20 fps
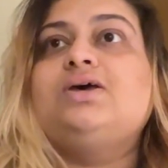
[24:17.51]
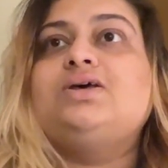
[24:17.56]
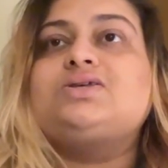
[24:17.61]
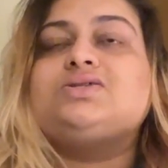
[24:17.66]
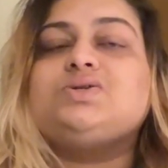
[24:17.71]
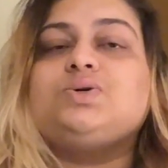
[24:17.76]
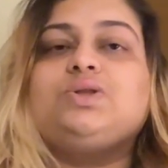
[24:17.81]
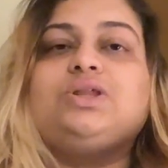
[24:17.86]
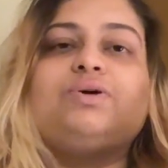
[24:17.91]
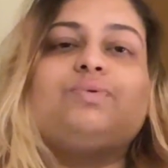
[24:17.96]

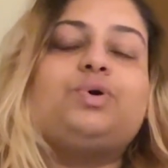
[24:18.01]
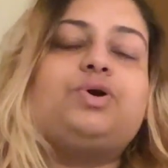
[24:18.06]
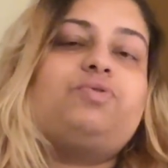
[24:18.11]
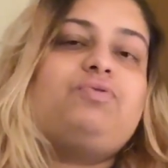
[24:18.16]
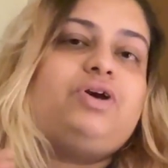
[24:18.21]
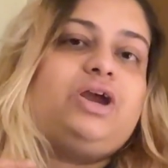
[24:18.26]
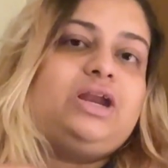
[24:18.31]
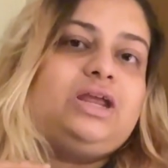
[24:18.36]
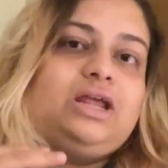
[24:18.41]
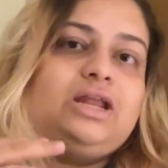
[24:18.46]
So they were
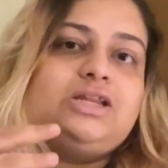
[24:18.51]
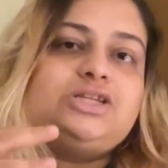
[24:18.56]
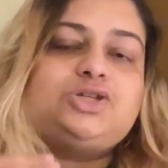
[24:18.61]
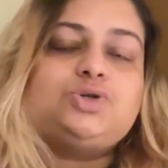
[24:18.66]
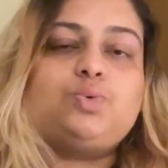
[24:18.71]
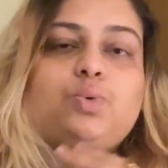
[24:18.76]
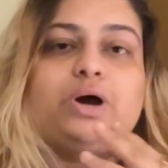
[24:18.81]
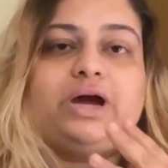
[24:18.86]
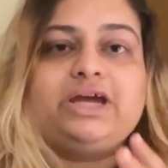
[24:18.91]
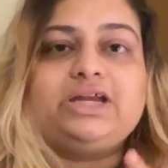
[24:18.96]
very
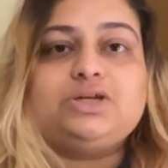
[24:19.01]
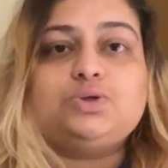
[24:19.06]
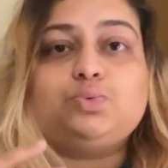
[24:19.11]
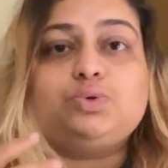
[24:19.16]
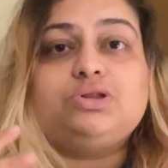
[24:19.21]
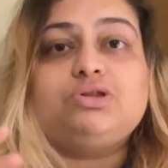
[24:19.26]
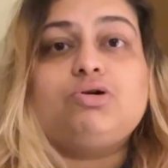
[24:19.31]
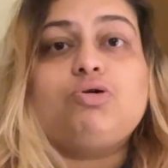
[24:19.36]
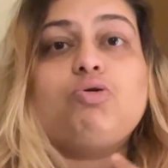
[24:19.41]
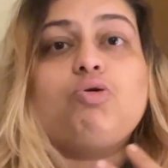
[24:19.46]
entwined
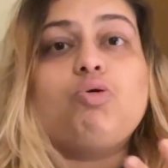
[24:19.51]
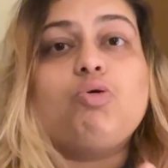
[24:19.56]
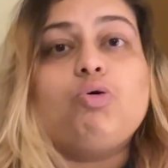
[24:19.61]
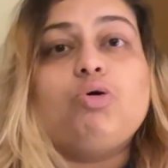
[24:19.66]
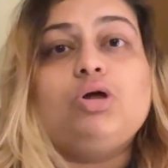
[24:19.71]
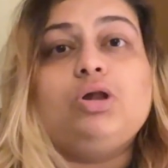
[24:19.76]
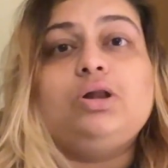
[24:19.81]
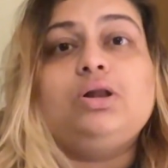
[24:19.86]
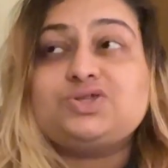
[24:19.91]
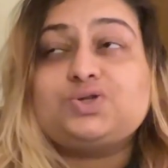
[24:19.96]
with the
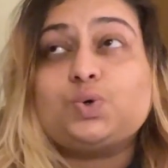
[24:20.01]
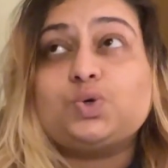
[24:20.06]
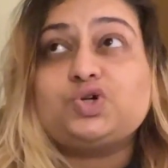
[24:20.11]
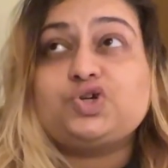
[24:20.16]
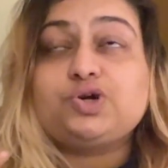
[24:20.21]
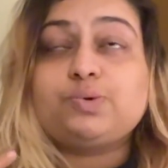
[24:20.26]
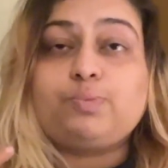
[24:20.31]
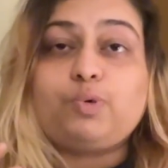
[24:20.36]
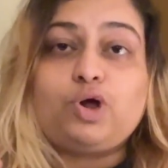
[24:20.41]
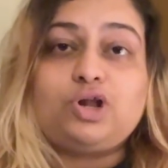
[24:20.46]
whole
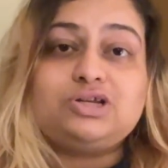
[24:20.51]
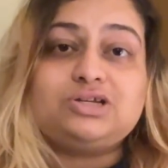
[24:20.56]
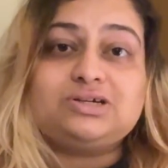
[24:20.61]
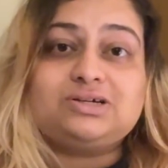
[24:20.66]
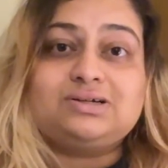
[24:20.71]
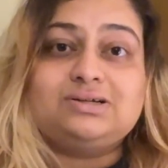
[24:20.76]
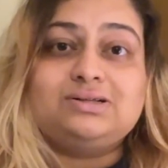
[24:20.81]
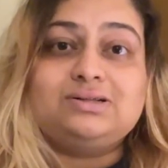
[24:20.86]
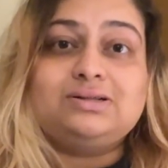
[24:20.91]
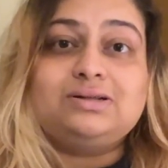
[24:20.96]

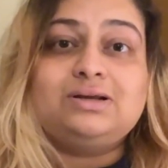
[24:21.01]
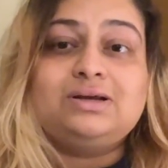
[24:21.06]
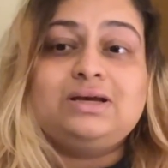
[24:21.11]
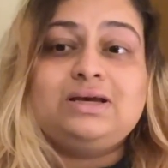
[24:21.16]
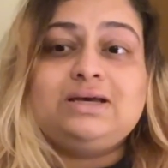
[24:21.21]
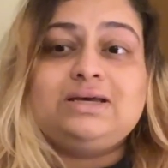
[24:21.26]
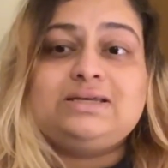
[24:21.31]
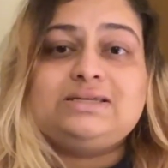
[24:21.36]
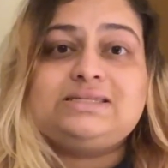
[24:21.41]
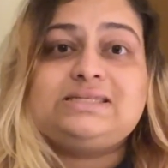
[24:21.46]
socio-political
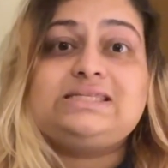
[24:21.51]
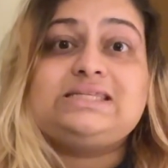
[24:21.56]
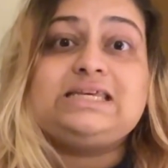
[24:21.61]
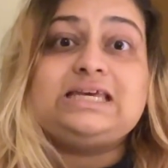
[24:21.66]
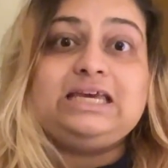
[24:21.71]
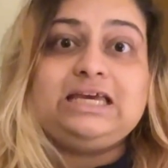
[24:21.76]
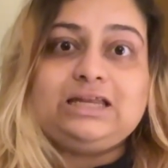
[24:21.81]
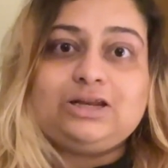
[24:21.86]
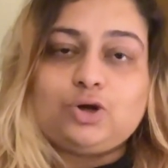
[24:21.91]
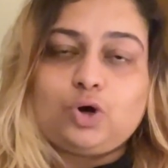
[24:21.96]

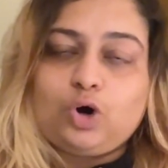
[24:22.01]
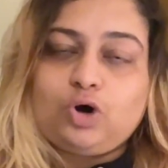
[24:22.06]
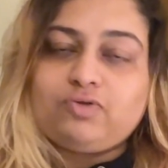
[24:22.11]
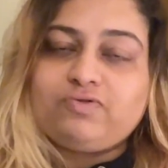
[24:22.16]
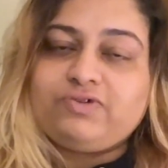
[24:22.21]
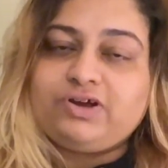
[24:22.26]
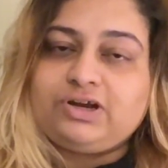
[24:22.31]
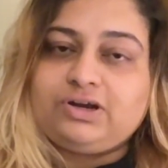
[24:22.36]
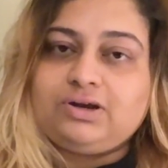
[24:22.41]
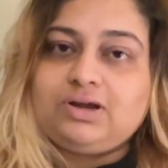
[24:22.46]
scene
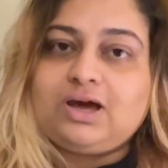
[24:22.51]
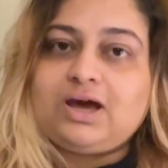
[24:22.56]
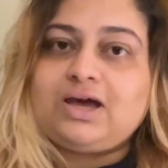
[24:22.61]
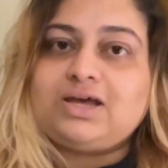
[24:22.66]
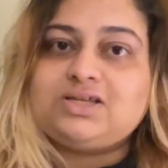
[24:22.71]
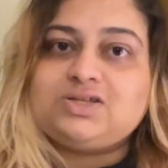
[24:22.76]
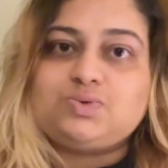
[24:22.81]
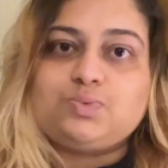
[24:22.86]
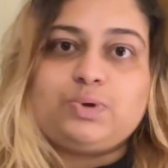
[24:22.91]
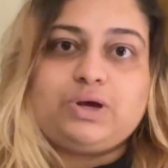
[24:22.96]
of India
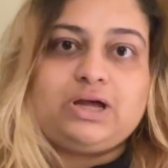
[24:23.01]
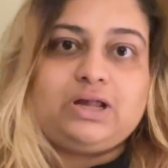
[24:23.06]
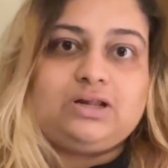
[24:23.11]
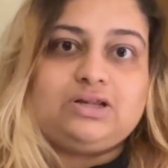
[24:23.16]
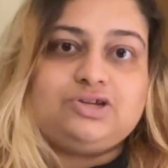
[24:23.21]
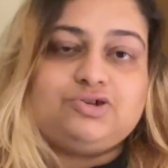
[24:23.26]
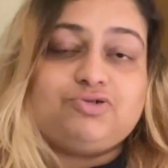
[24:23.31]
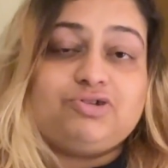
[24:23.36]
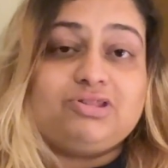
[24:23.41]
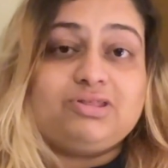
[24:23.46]
as well
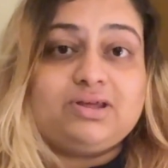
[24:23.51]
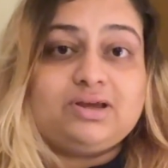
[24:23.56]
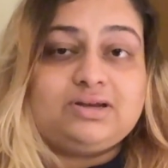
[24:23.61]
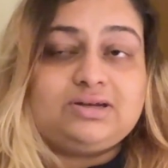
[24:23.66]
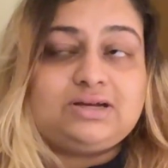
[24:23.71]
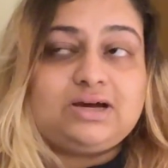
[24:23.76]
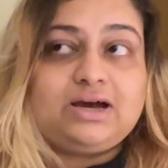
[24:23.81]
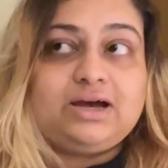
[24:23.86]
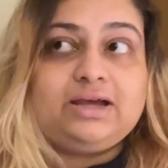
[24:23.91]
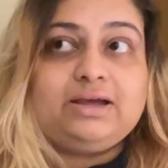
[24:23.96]
during their
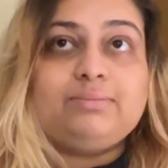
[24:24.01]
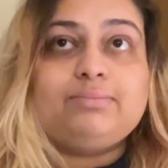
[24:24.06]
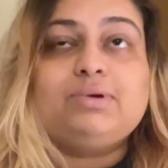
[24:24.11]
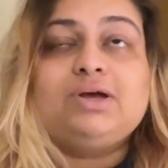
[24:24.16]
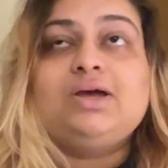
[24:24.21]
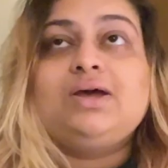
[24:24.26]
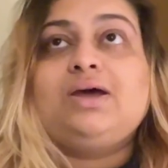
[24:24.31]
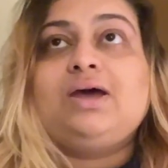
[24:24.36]
time.